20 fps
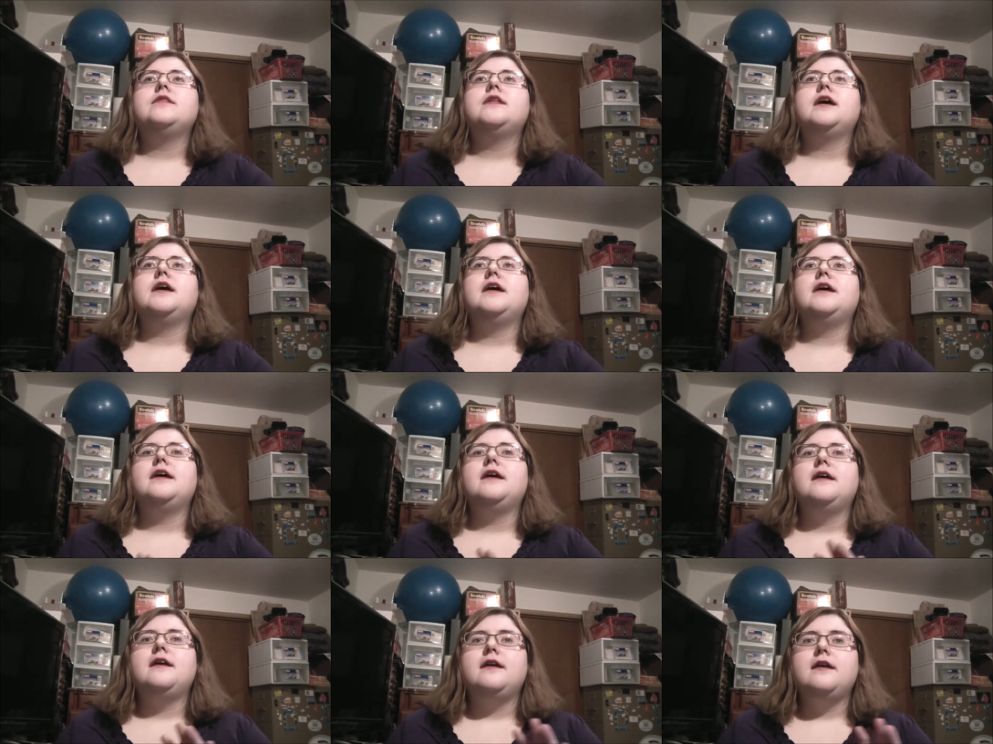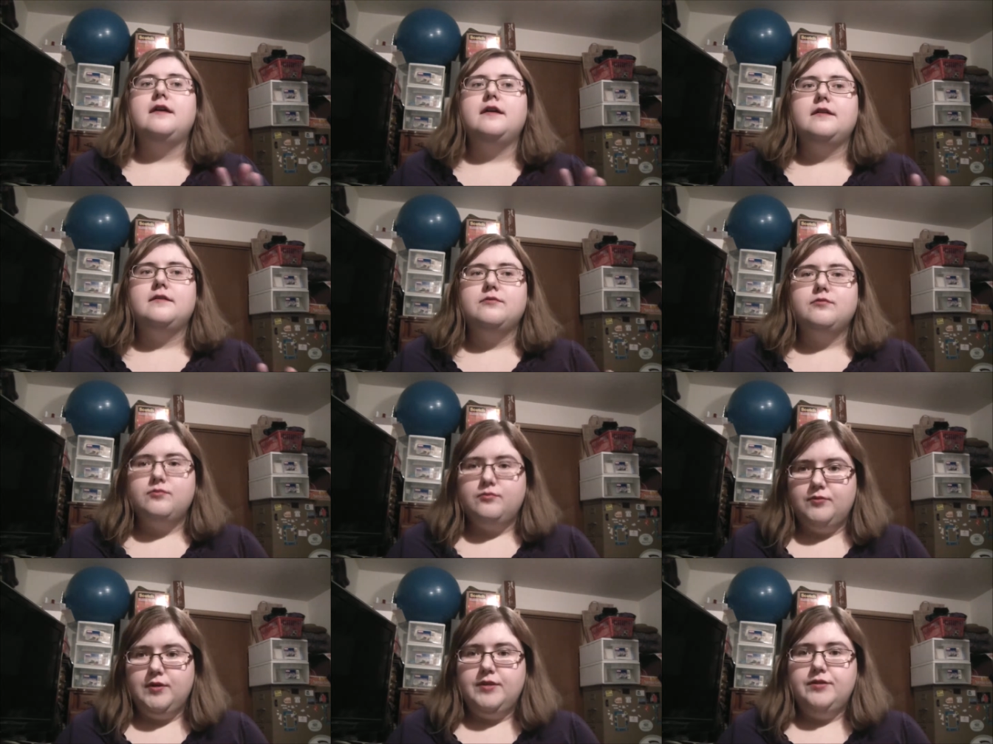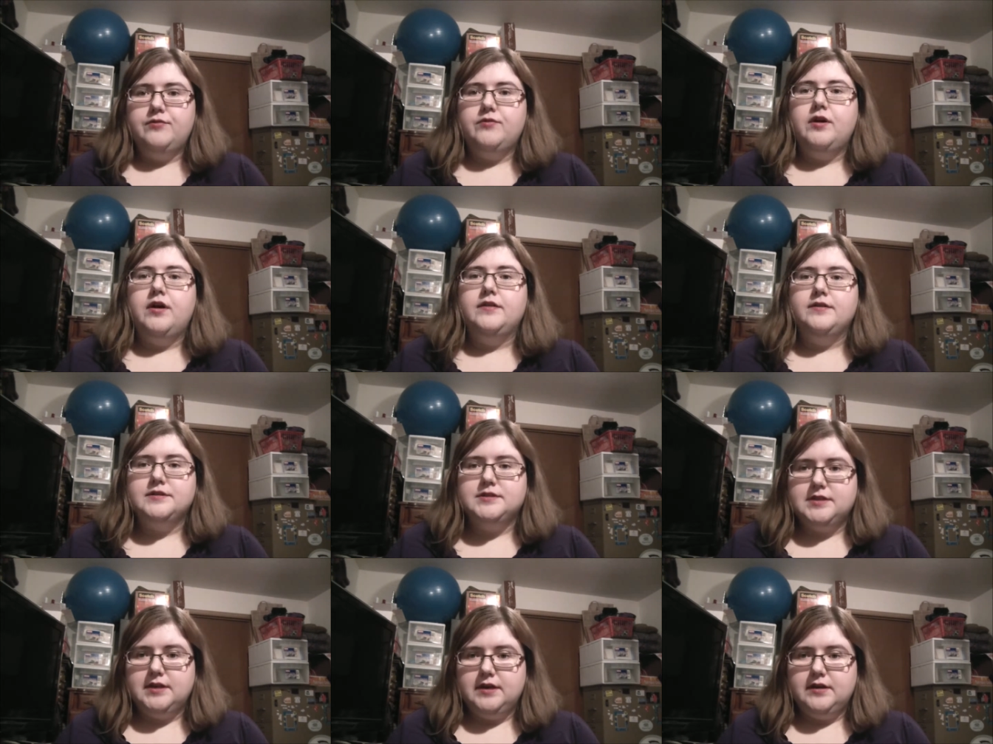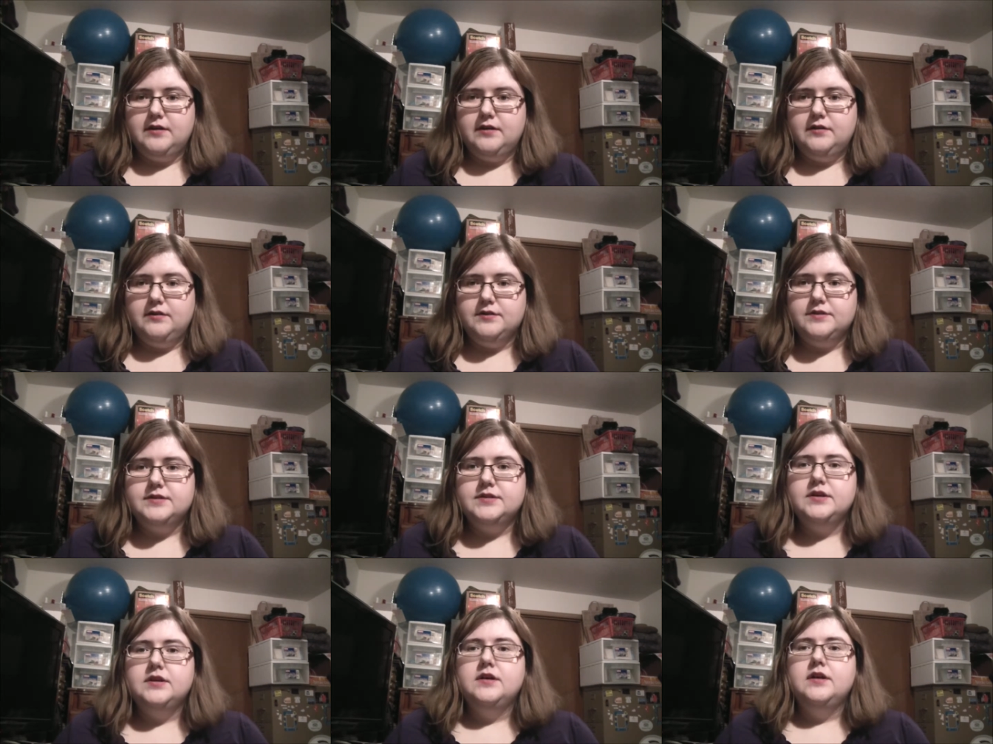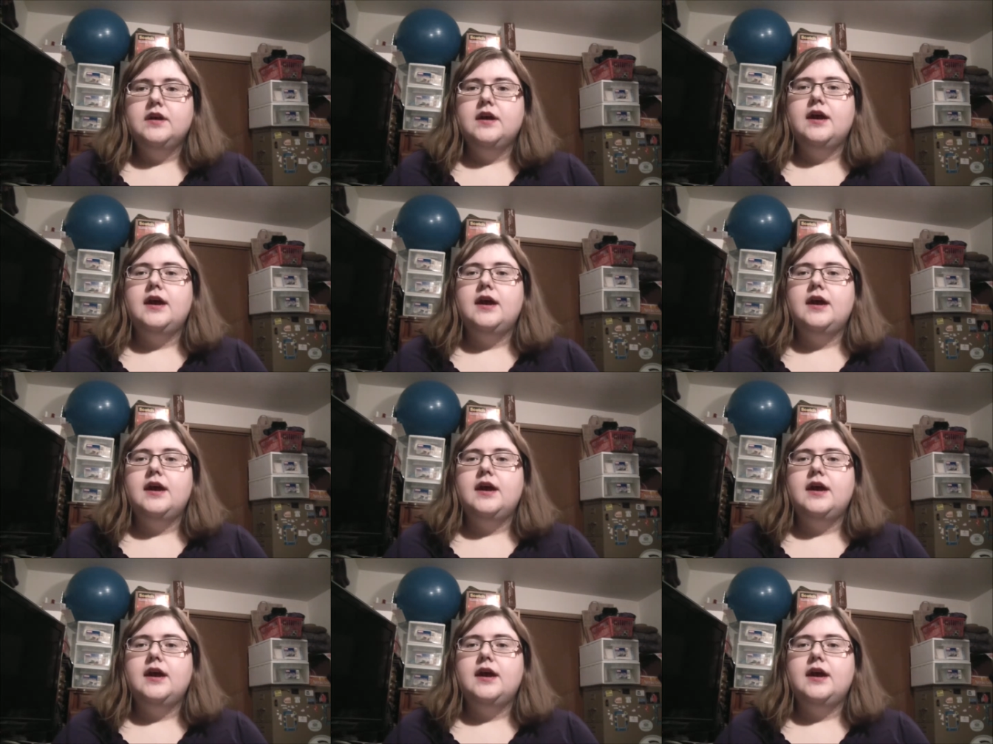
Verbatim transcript: they went through all the sales